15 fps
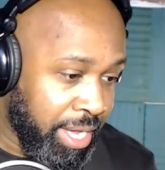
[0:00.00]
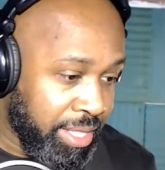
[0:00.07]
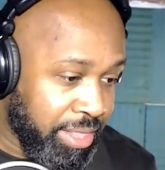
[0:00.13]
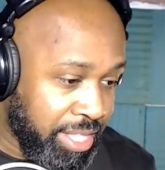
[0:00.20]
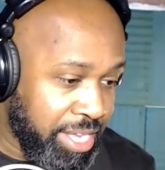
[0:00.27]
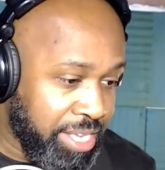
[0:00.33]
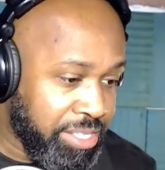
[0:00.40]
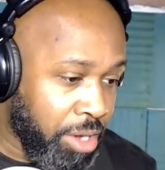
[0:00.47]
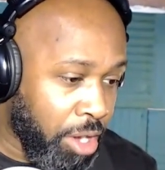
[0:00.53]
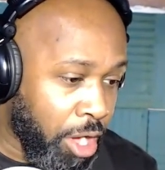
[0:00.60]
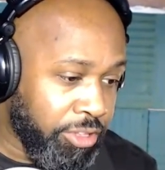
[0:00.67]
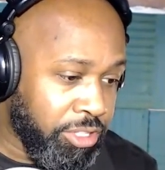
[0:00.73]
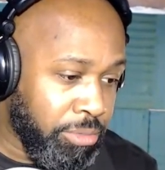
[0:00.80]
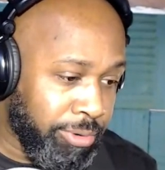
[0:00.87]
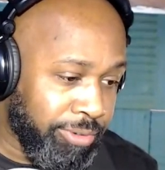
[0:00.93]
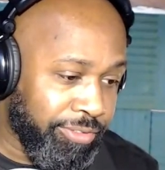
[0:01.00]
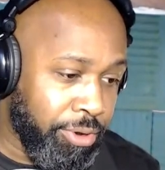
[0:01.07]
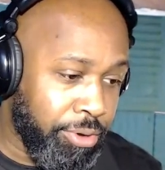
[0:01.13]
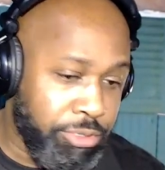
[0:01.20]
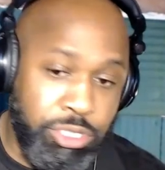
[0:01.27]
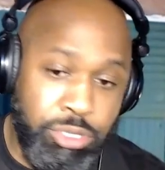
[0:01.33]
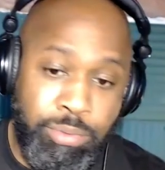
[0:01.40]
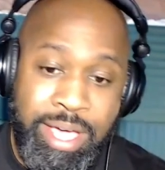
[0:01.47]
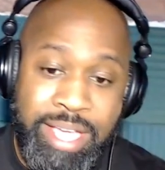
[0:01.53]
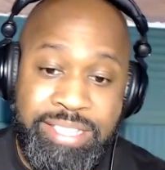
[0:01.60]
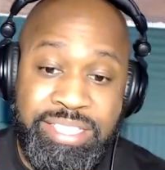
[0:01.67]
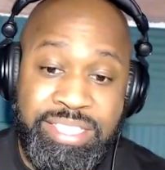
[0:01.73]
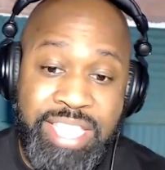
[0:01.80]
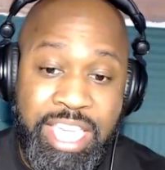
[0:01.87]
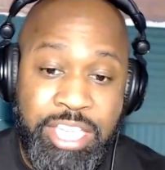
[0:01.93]
These are often referred to as
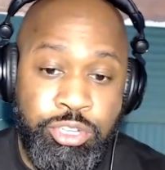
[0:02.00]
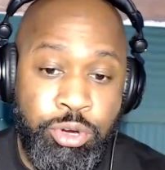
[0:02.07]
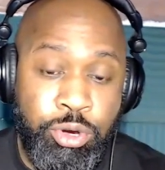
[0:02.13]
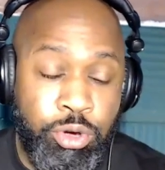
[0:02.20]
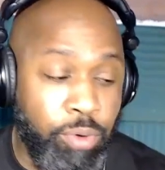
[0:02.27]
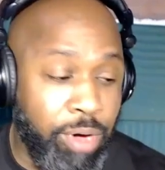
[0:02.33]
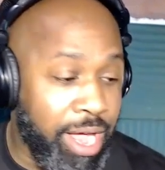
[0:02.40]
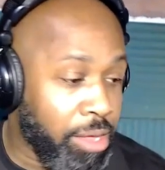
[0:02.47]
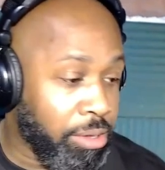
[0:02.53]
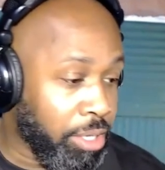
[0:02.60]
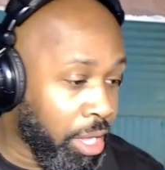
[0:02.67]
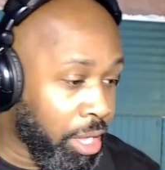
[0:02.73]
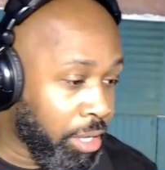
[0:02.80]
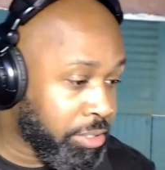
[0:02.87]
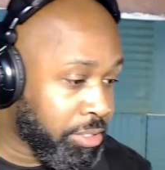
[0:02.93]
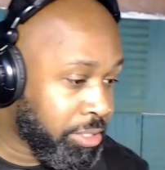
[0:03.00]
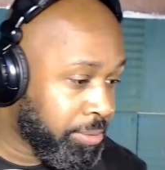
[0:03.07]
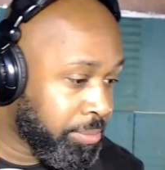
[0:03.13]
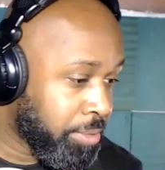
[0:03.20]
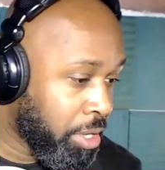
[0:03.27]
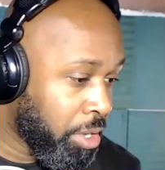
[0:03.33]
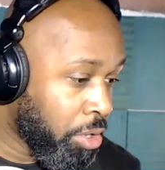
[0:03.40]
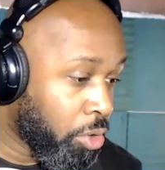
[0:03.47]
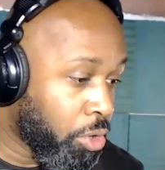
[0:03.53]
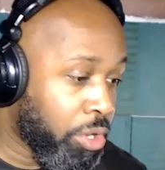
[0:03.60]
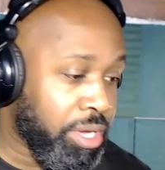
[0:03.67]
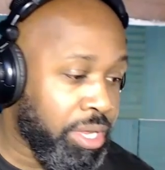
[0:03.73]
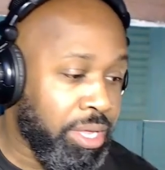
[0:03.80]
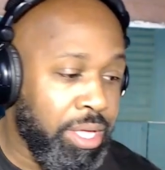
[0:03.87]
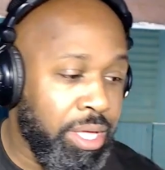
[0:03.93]
stand your ground laws or
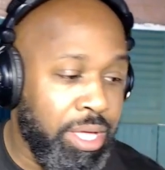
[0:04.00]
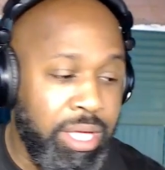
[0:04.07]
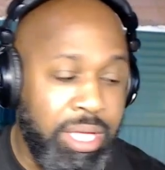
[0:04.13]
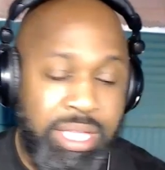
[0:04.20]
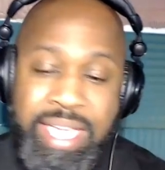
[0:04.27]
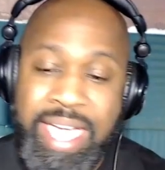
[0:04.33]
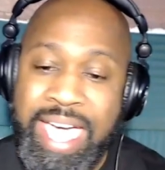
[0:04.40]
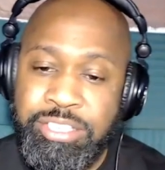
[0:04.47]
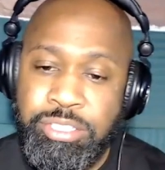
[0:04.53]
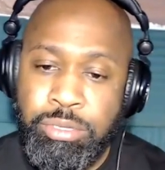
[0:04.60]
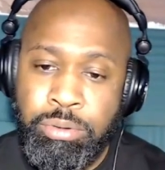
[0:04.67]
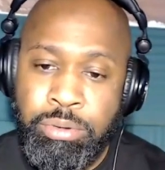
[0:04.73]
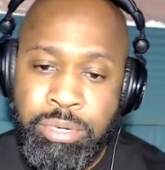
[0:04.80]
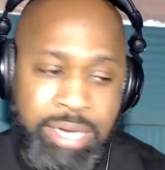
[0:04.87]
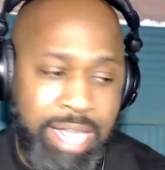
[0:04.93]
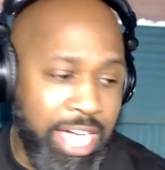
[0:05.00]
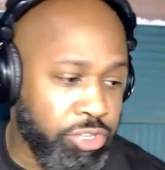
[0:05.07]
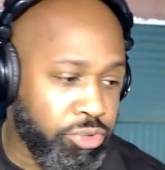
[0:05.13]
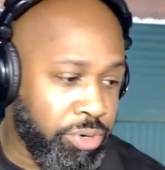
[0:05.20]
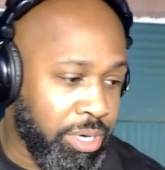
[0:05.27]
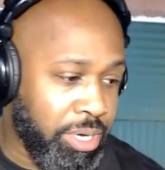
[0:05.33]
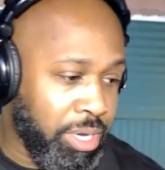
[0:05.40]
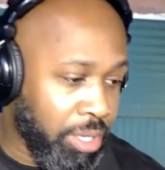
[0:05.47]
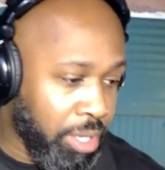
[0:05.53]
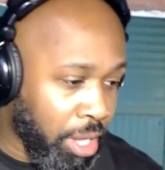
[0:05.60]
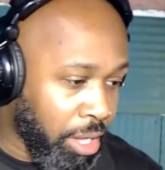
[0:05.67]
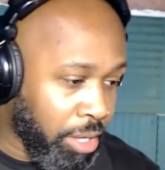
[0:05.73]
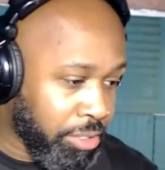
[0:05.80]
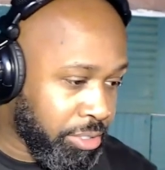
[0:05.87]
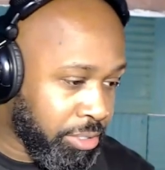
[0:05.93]
Castle Doctrine
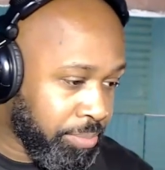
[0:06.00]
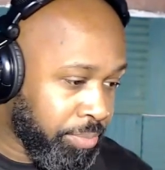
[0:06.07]
laws.